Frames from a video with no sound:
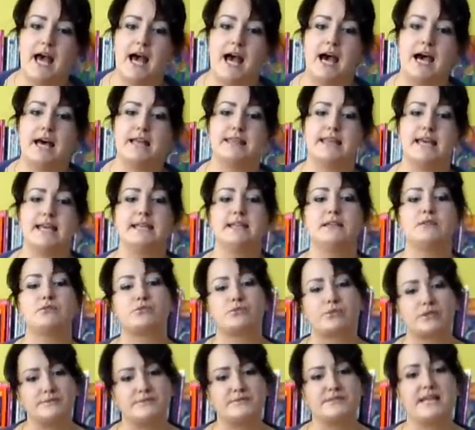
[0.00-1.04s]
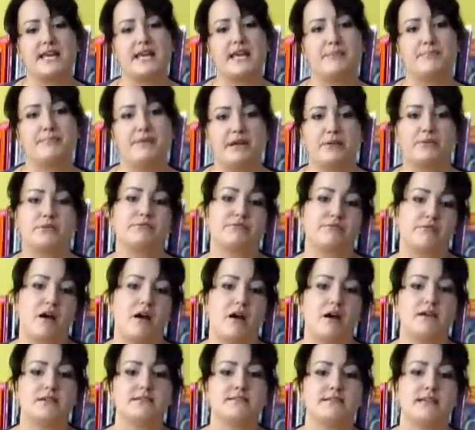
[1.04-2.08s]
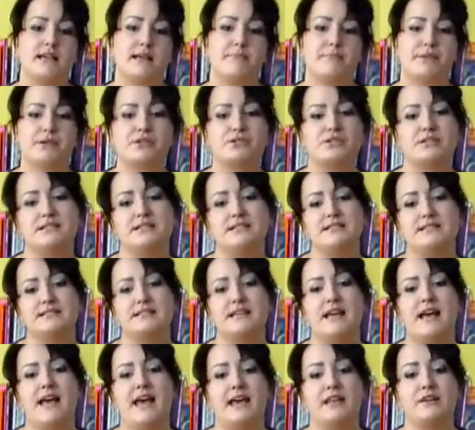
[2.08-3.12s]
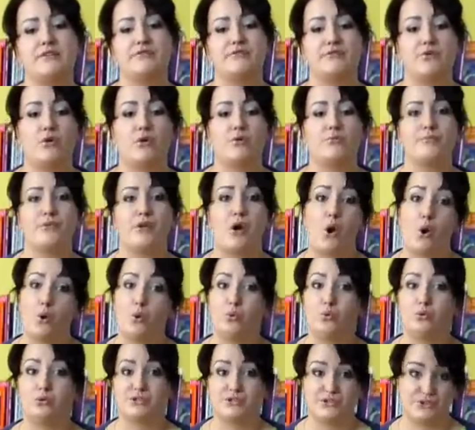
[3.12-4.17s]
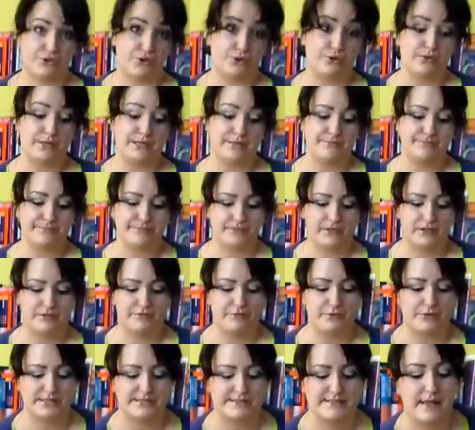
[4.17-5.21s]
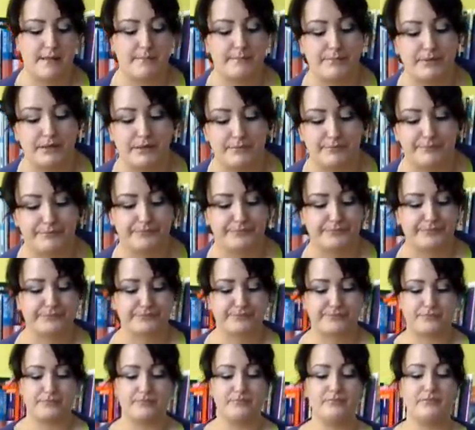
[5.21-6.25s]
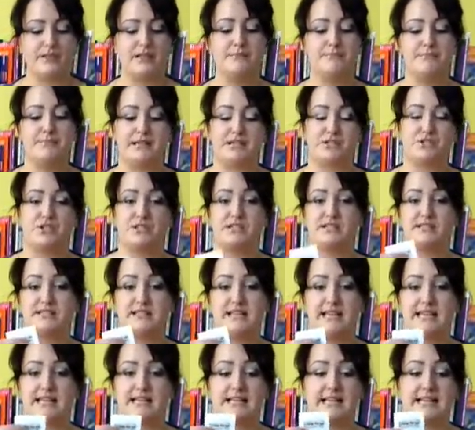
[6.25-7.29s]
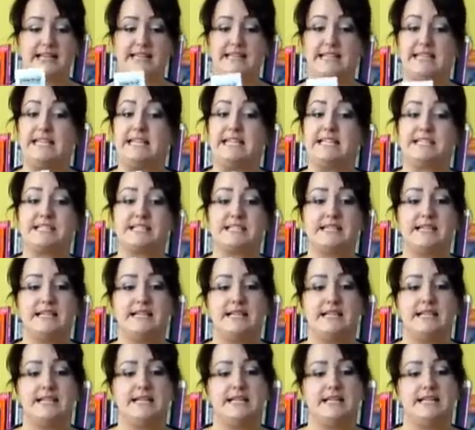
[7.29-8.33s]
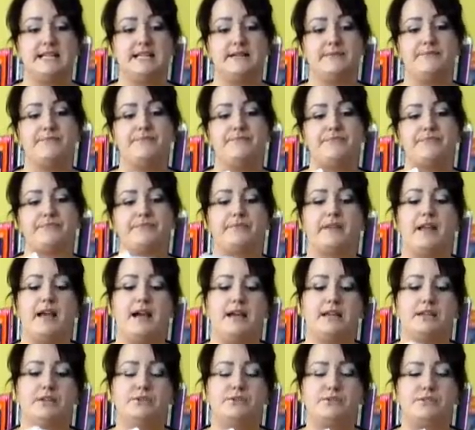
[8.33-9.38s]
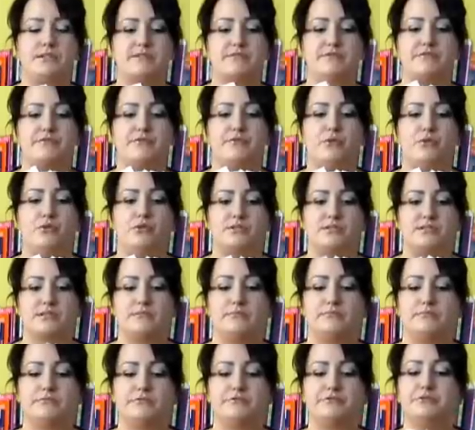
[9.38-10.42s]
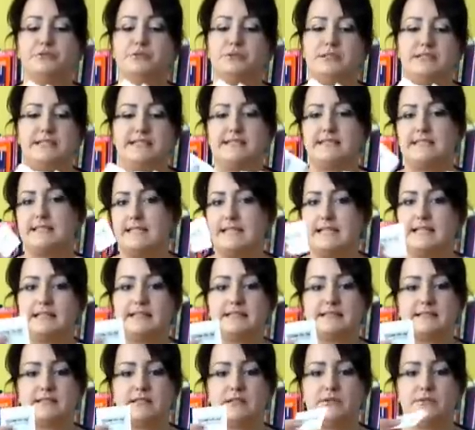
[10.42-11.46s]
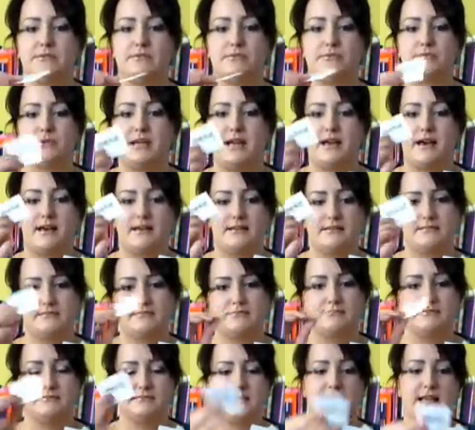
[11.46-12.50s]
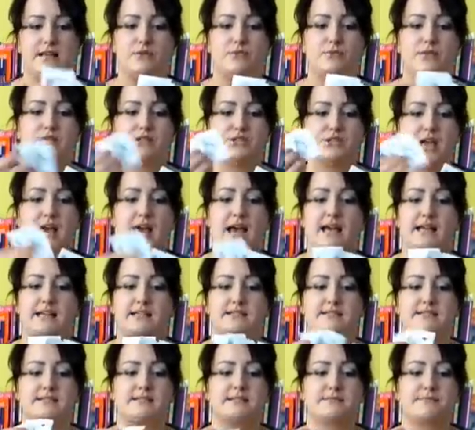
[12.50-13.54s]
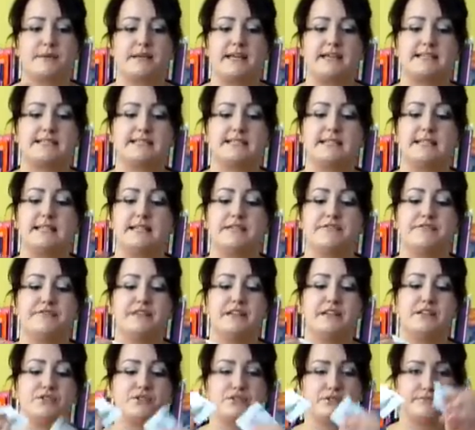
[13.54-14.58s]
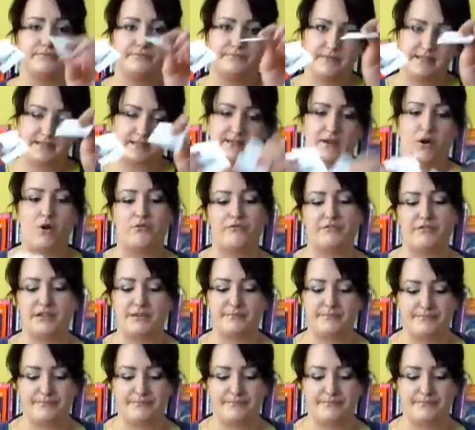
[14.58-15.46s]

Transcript: Then in groups they paraphrase their pictures and form the whole story. For example, pictures like these. I use them for some food listening, so we have sandwich, eggs, spaghetti, fish and coffee.